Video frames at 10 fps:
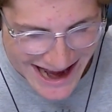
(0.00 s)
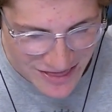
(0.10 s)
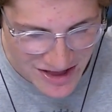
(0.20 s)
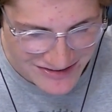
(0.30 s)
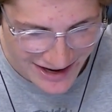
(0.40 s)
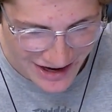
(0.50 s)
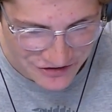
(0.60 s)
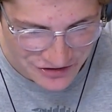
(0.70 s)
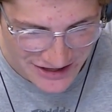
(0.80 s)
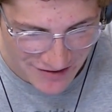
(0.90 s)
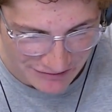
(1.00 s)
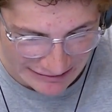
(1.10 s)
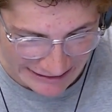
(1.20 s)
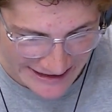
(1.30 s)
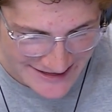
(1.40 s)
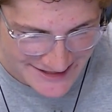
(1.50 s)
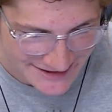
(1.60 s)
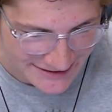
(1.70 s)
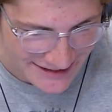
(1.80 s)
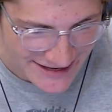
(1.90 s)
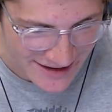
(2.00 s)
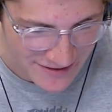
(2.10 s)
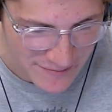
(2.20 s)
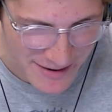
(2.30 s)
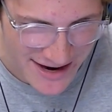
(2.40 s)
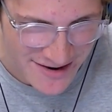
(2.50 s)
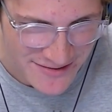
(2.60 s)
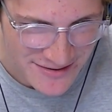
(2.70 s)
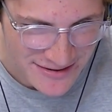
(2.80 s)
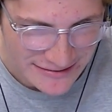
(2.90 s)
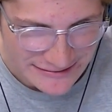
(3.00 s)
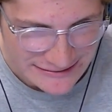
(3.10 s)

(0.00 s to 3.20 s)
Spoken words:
And the Dodgers have Lance Lynn on the mound.